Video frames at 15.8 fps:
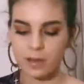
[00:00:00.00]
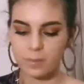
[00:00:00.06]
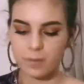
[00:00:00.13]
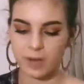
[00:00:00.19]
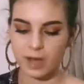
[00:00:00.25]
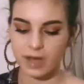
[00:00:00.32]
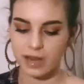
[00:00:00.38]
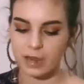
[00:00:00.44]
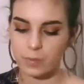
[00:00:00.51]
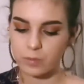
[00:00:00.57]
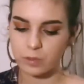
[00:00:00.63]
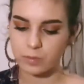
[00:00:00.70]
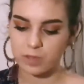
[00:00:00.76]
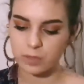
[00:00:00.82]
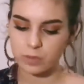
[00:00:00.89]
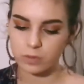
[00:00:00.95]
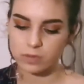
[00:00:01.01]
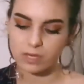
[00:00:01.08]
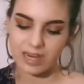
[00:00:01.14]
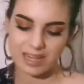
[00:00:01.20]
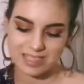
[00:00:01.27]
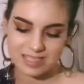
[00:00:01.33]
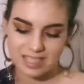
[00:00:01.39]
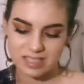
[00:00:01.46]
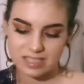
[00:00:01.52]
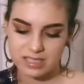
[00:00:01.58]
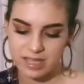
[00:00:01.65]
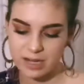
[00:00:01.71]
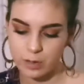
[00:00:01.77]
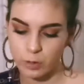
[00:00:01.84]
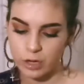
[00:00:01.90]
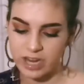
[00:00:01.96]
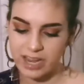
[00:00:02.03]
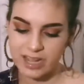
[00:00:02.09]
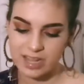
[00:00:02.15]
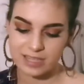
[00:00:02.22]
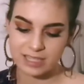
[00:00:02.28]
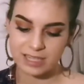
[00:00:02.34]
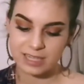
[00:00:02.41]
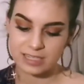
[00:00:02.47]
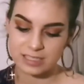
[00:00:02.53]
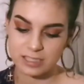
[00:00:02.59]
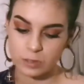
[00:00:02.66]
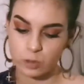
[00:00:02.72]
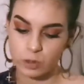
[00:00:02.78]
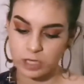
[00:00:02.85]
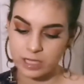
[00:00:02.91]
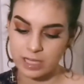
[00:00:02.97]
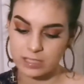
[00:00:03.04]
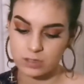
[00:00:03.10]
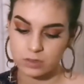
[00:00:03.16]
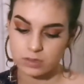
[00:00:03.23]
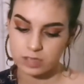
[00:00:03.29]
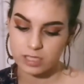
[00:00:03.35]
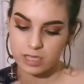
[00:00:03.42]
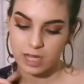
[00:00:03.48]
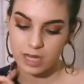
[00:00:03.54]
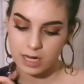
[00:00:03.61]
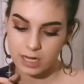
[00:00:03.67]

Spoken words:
but it will be called La Tesorería de la Seguridad Social.